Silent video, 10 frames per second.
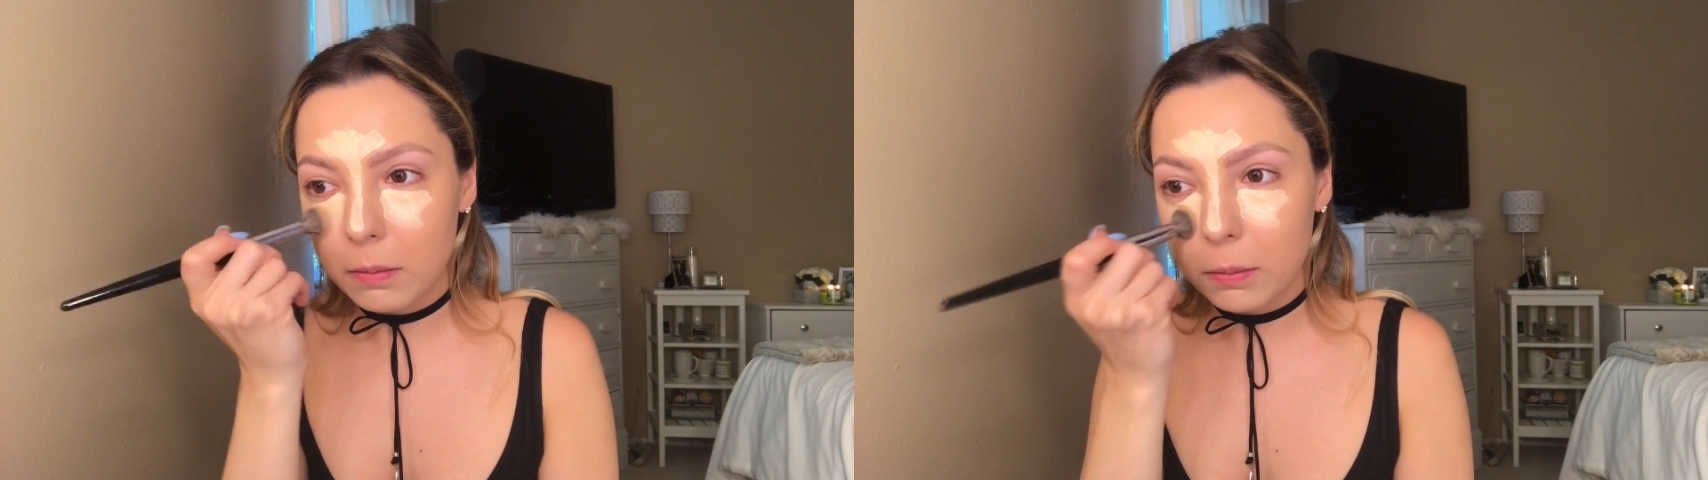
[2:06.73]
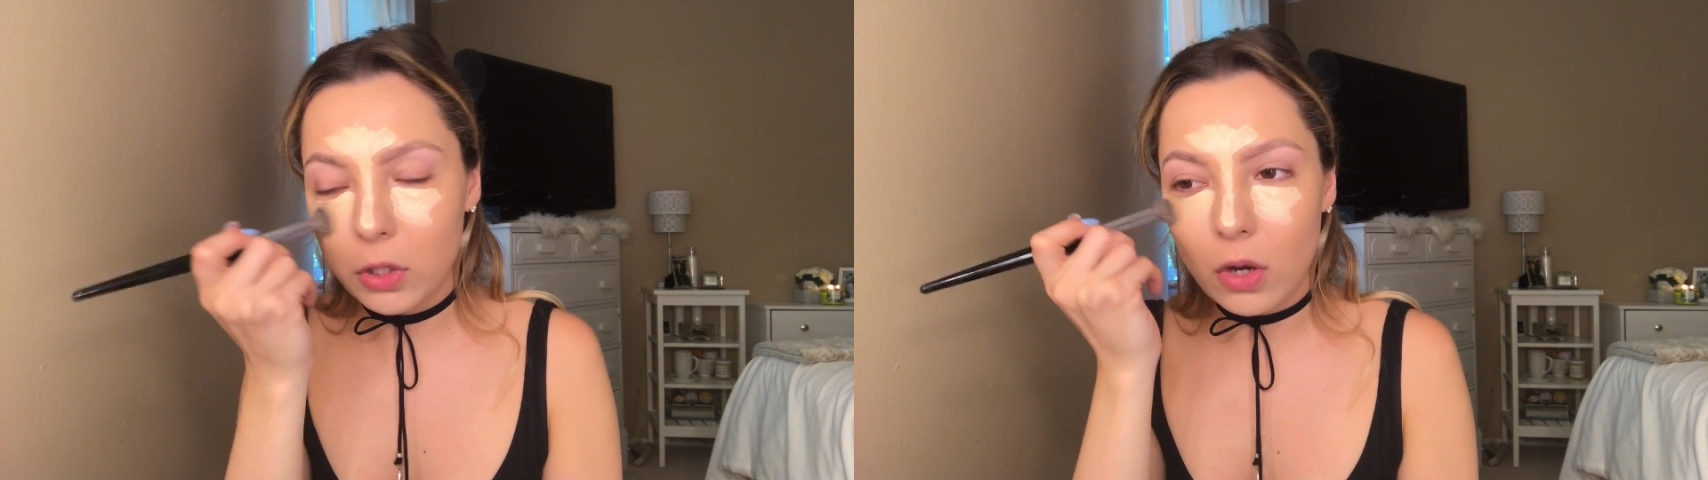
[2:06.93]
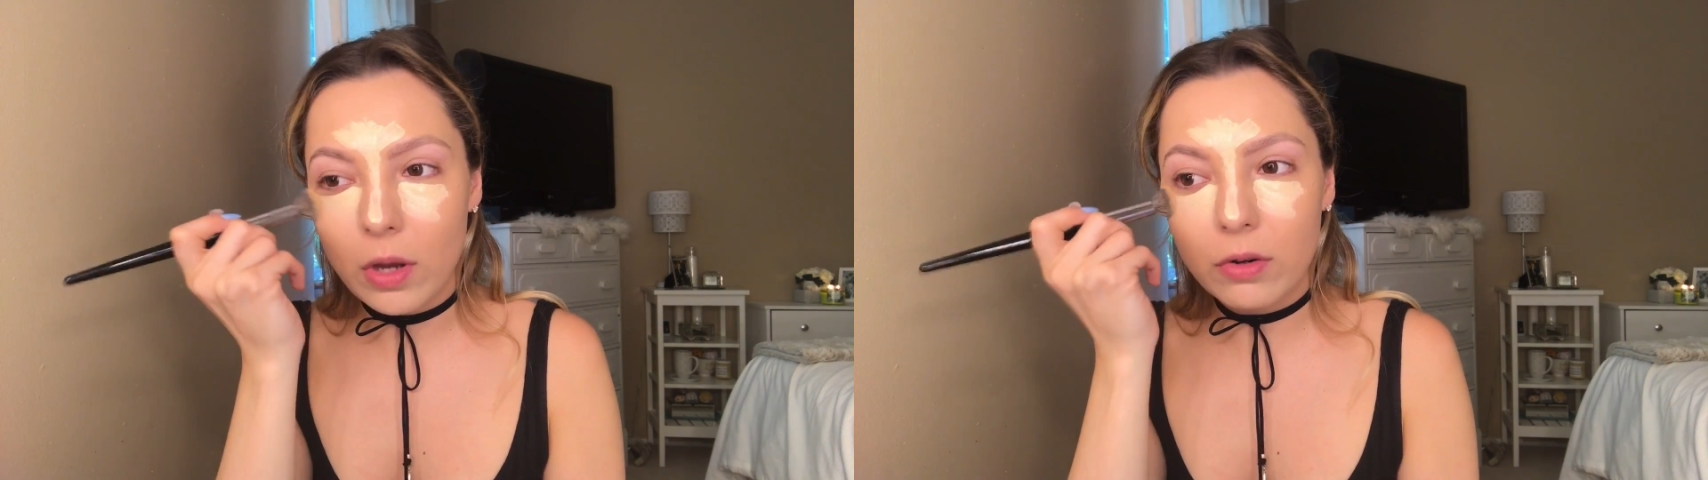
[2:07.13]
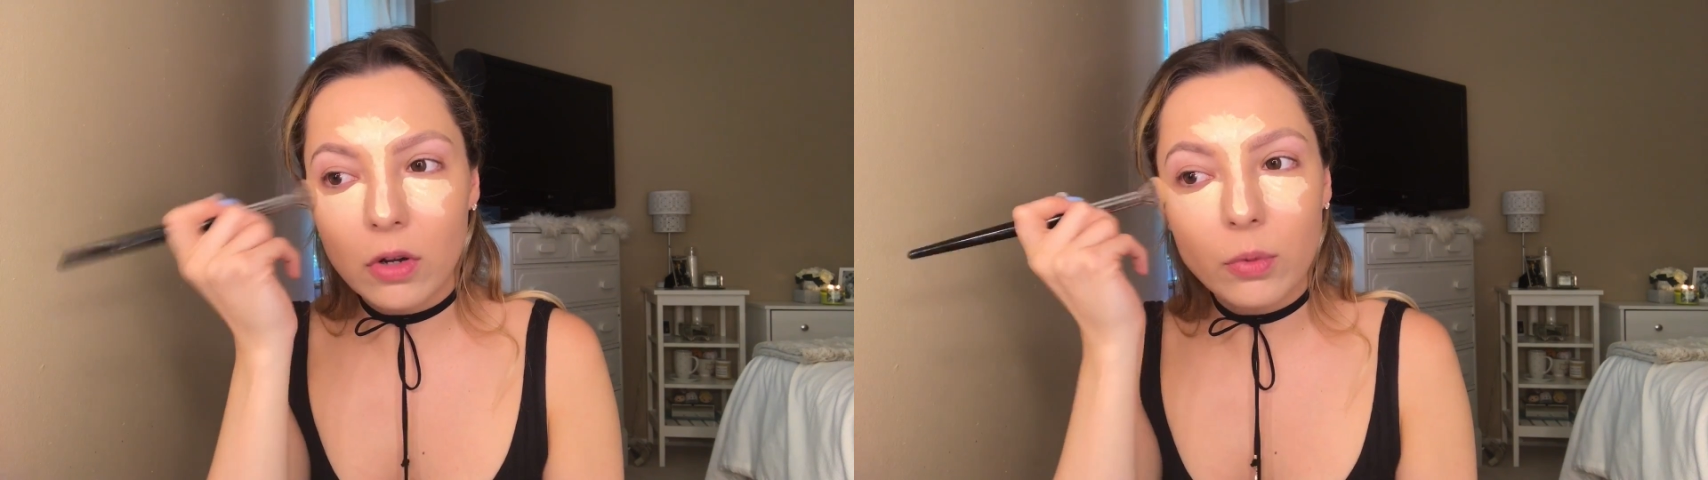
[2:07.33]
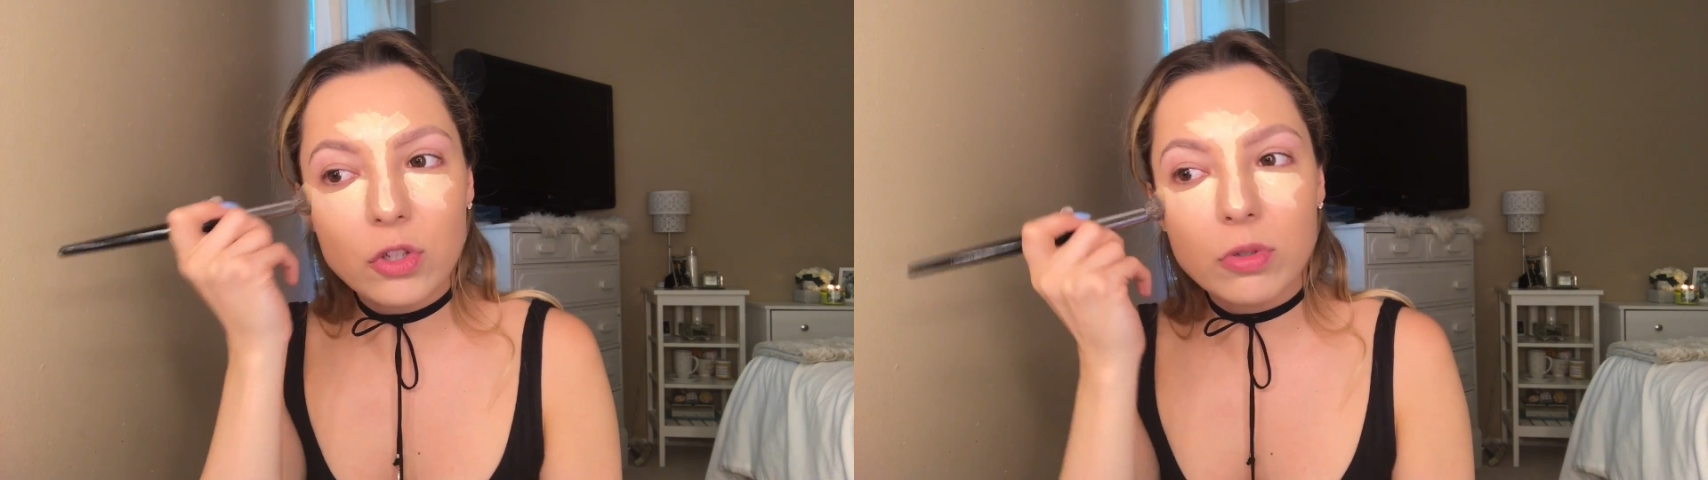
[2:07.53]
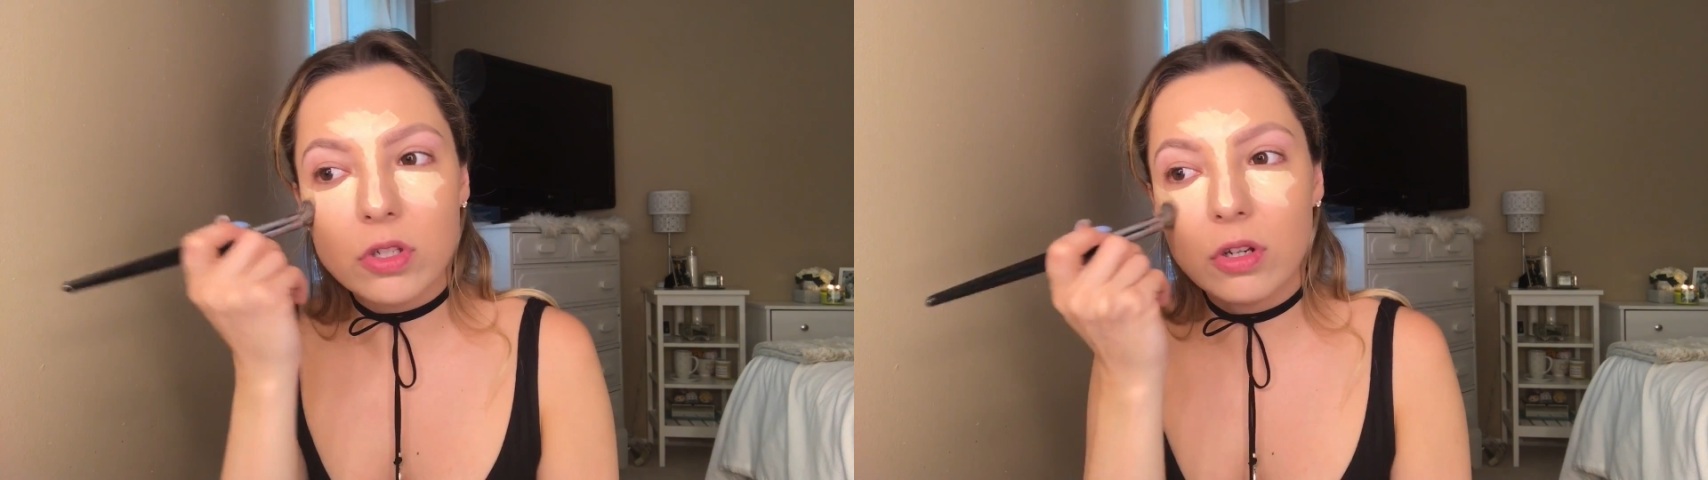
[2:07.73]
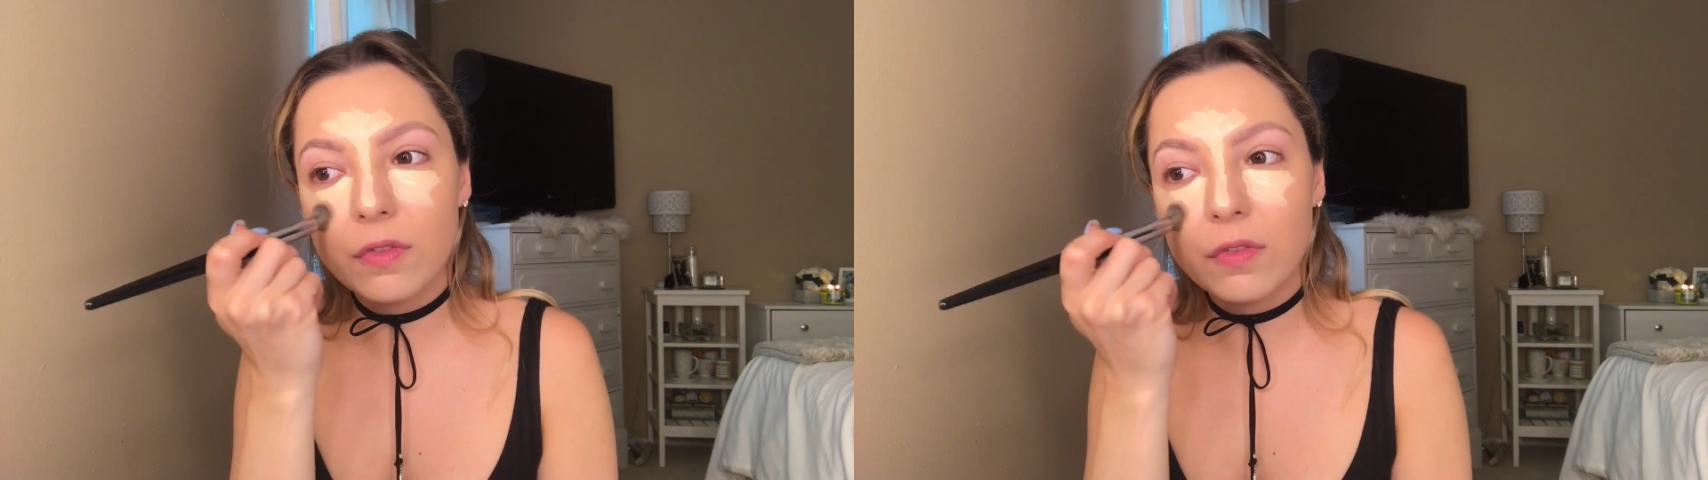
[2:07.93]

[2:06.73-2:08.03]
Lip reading: I don't know which ones are your